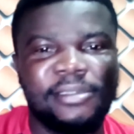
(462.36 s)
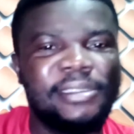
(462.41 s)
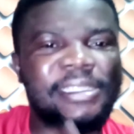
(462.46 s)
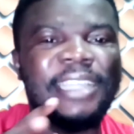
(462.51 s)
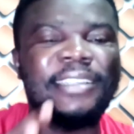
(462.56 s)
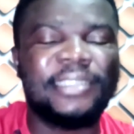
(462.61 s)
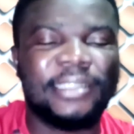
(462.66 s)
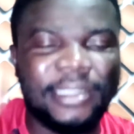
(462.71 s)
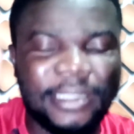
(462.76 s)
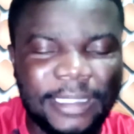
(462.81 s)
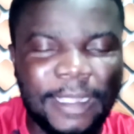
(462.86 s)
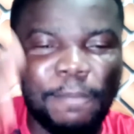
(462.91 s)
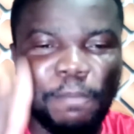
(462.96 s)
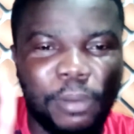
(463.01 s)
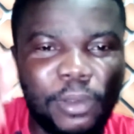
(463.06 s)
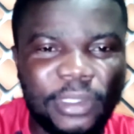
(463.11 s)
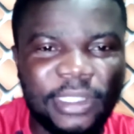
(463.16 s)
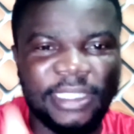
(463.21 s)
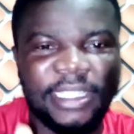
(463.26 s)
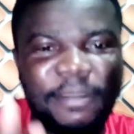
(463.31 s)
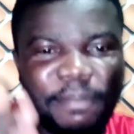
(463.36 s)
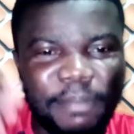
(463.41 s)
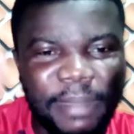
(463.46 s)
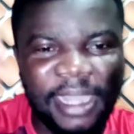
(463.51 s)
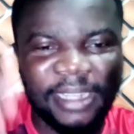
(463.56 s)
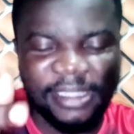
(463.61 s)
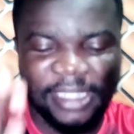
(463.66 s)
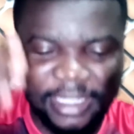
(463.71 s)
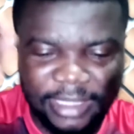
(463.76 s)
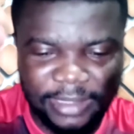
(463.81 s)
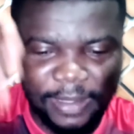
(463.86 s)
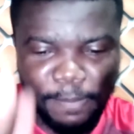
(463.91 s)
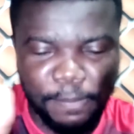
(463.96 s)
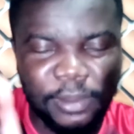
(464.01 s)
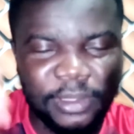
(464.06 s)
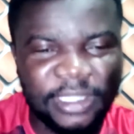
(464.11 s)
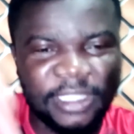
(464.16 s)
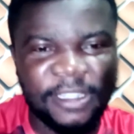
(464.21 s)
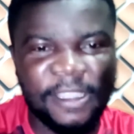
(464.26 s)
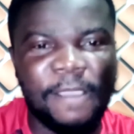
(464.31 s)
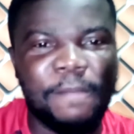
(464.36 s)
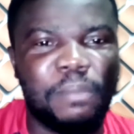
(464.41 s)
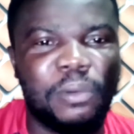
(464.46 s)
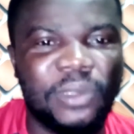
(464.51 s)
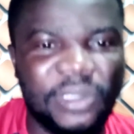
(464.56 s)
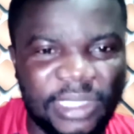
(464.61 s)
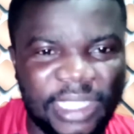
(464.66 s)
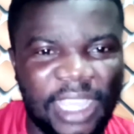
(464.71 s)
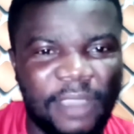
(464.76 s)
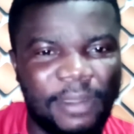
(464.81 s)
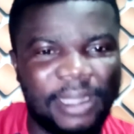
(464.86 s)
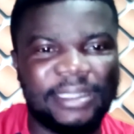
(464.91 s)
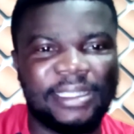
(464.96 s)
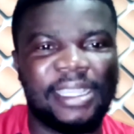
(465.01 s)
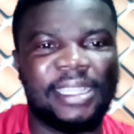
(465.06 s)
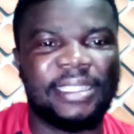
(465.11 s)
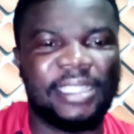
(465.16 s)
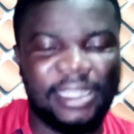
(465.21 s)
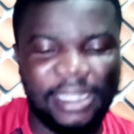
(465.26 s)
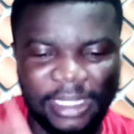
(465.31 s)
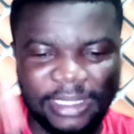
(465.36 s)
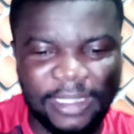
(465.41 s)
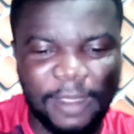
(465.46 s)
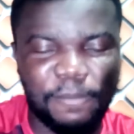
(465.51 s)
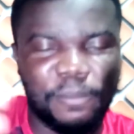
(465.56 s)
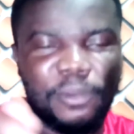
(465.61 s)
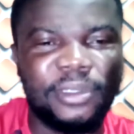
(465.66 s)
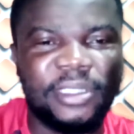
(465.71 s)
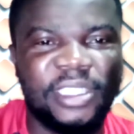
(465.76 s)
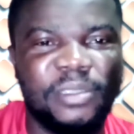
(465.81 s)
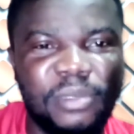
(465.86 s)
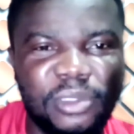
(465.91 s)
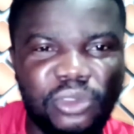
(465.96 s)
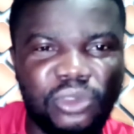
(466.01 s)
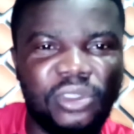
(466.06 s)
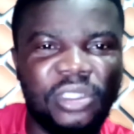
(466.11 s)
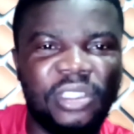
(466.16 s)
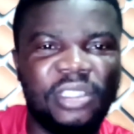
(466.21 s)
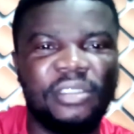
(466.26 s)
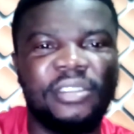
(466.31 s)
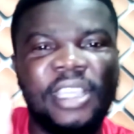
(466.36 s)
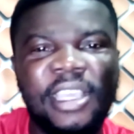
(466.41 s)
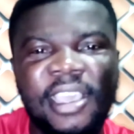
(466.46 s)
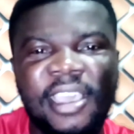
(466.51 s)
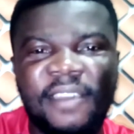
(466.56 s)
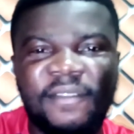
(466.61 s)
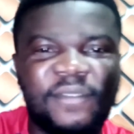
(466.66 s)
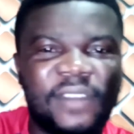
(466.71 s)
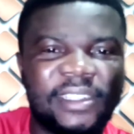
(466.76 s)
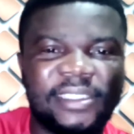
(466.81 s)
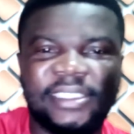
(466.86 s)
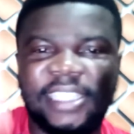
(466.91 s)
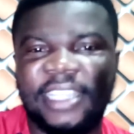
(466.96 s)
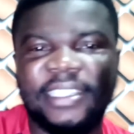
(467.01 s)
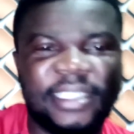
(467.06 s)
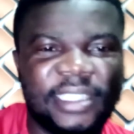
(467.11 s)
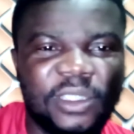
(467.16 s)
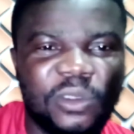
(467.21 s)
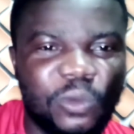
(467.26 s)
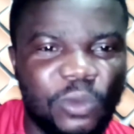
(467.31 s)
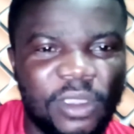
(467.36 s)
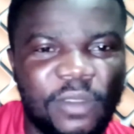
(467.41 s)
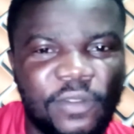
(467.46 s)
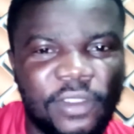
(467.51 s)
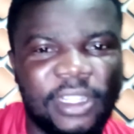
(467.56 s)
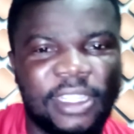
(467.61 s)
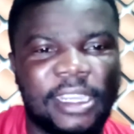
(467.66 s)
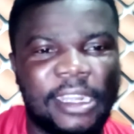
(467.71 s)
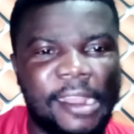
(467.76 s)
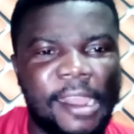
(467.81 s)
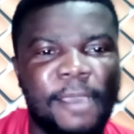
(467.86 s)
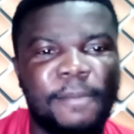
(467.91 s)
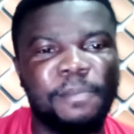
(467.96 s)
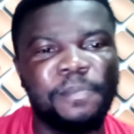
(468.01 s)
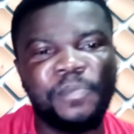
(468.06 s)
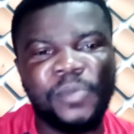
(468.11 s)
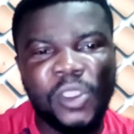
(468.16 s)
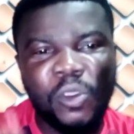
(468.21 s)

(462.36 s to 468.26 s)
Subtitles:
let's support the man let's support the Amponsah what I say let's support him he's doing fantastic work for the club